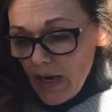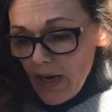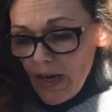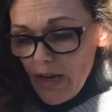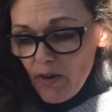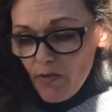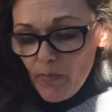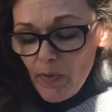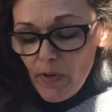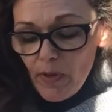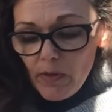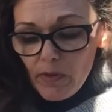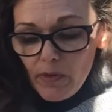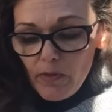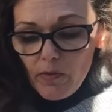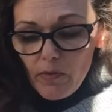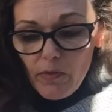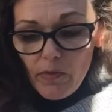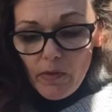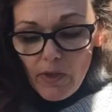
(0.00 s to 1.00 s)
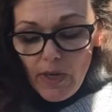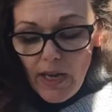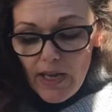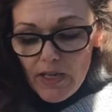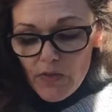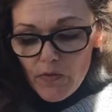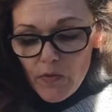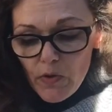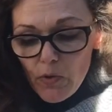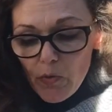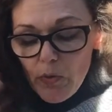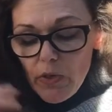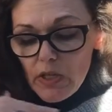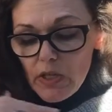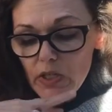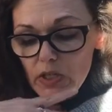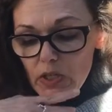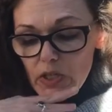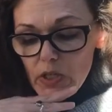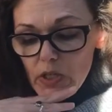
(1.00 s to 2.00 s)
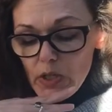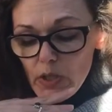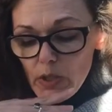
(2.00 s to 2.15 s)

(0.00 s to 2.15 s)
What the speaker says: have been the last few weeks